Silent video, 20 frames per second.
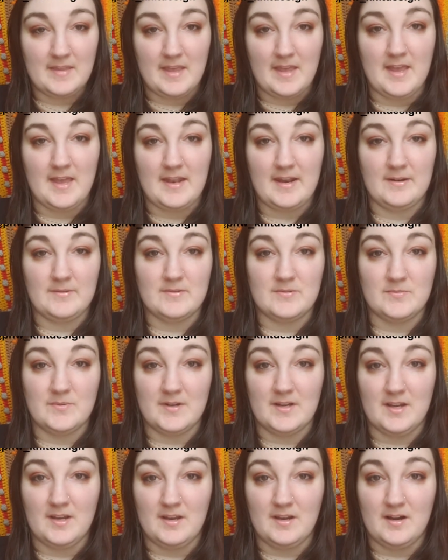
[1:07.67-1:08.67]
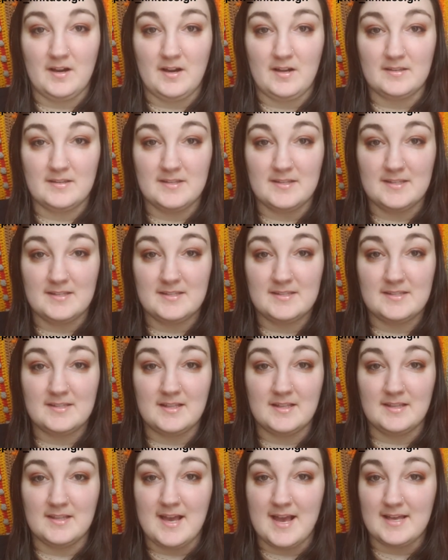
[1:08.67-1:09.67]
And I was working on this
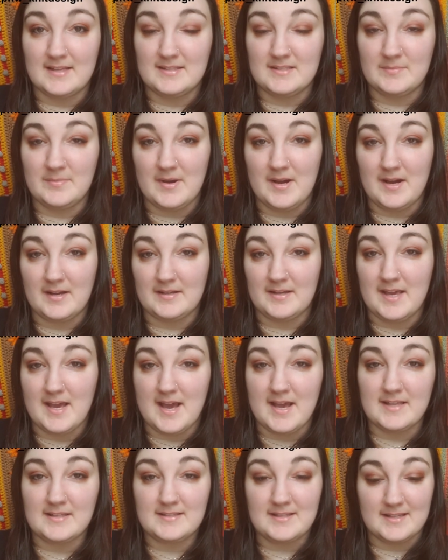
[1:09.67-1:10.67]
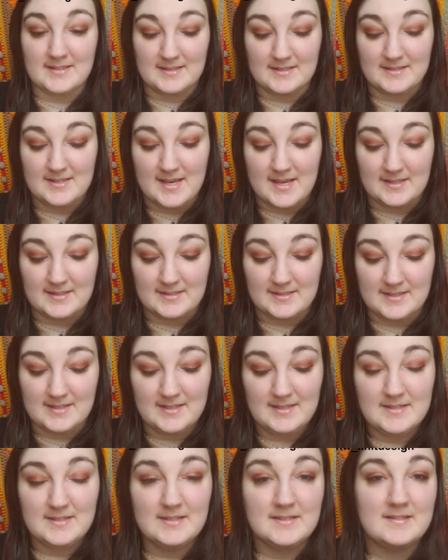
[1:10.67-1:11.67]
last podcast as a test
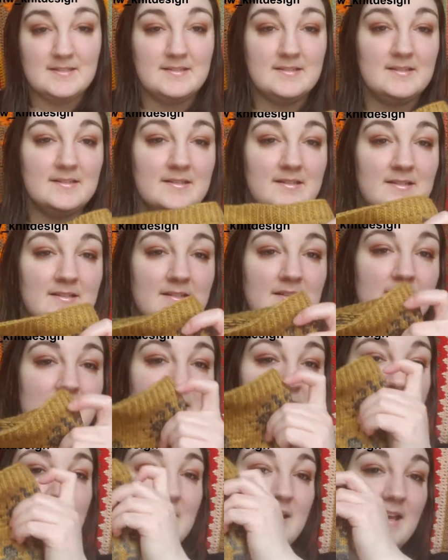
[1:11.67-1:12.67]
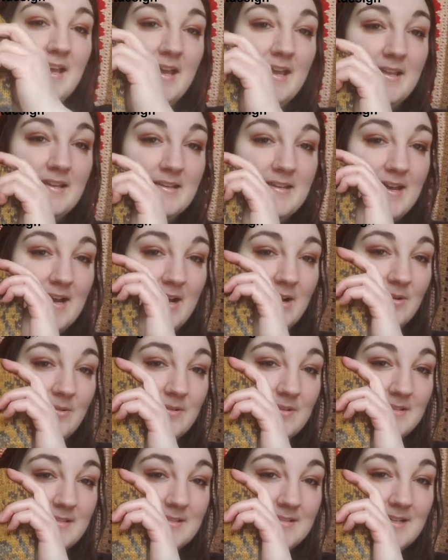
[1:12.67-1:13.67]
knit. And now
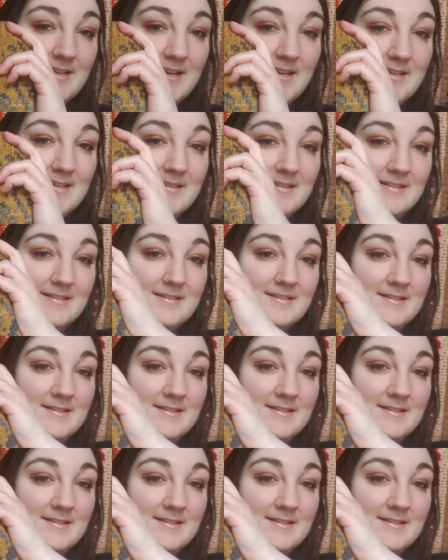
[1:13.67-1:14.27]
it is done.